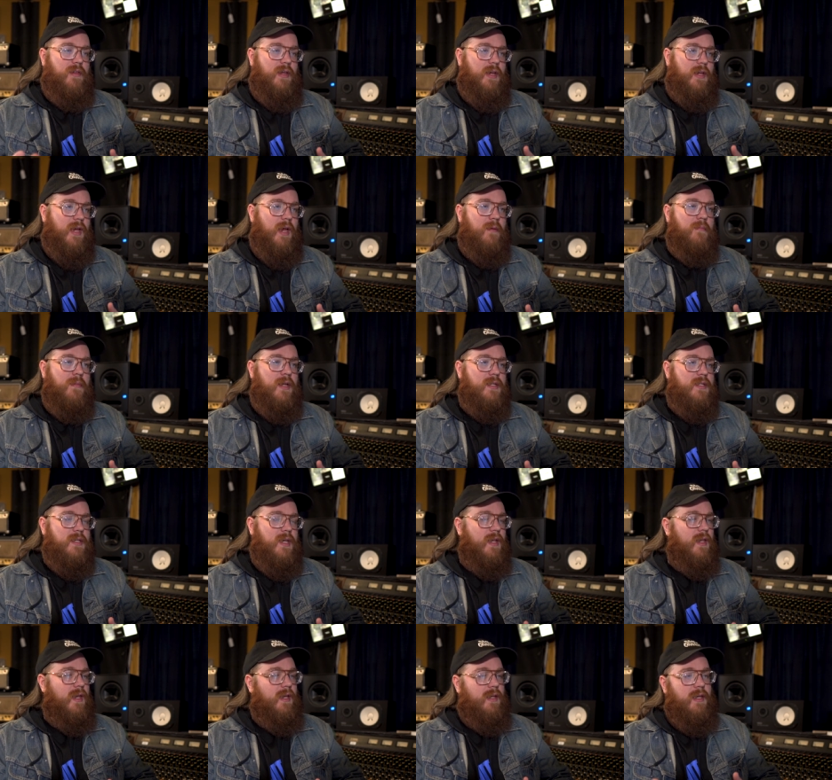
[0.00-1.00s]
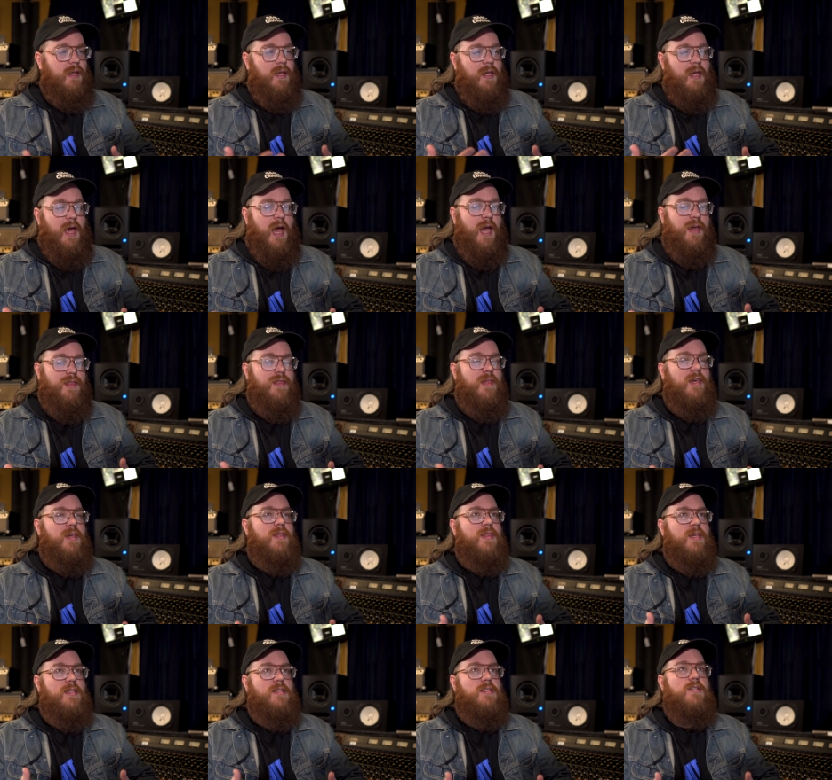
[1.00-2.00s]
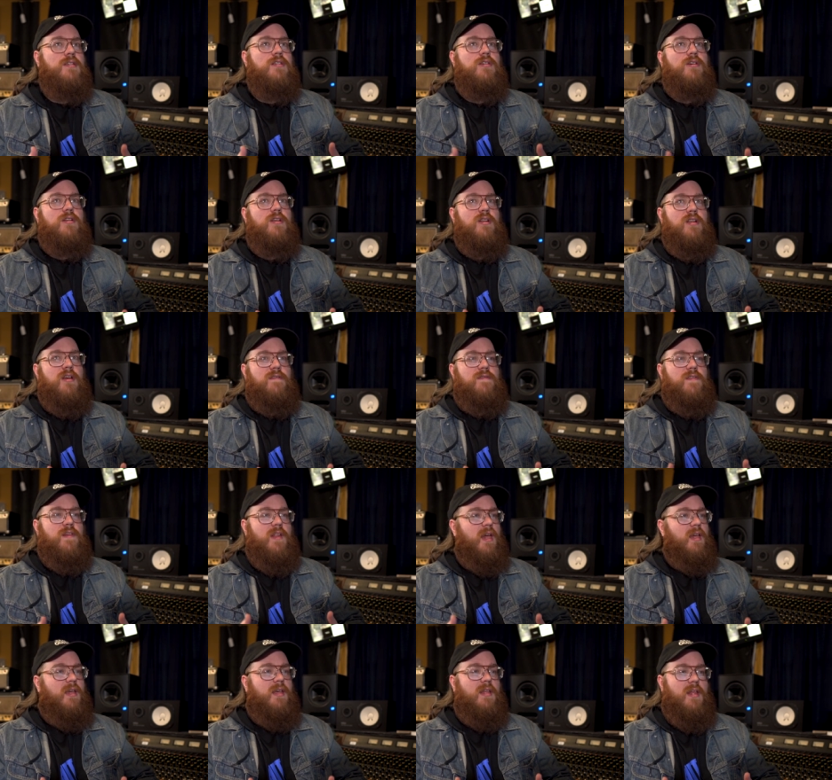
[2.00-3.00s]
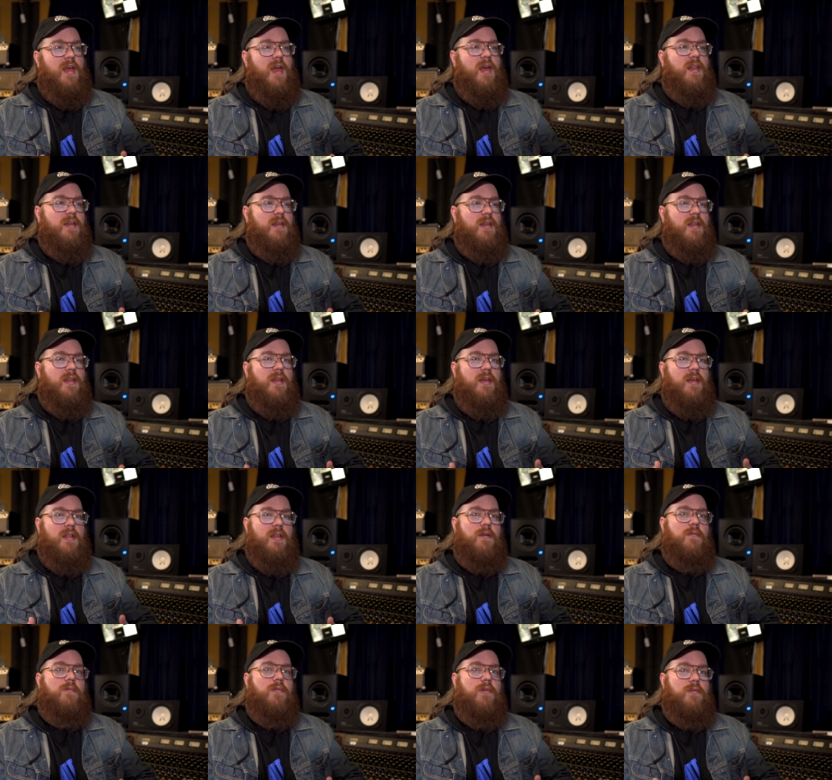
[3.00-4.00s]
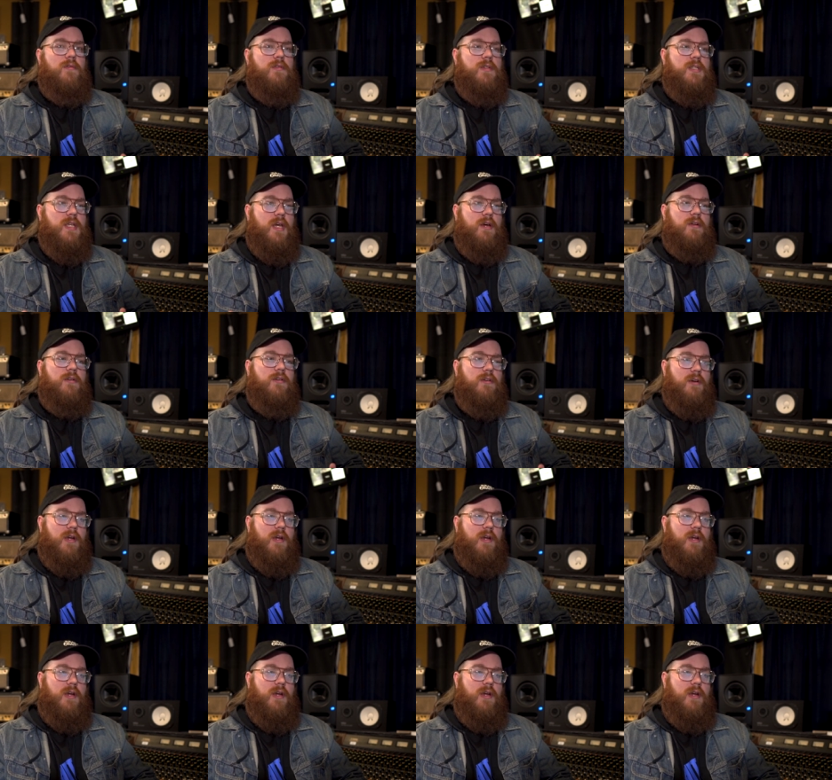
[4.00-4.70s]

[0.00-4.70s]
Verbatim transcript: Like I might say like I think this is good enough that I can edit it and it will sound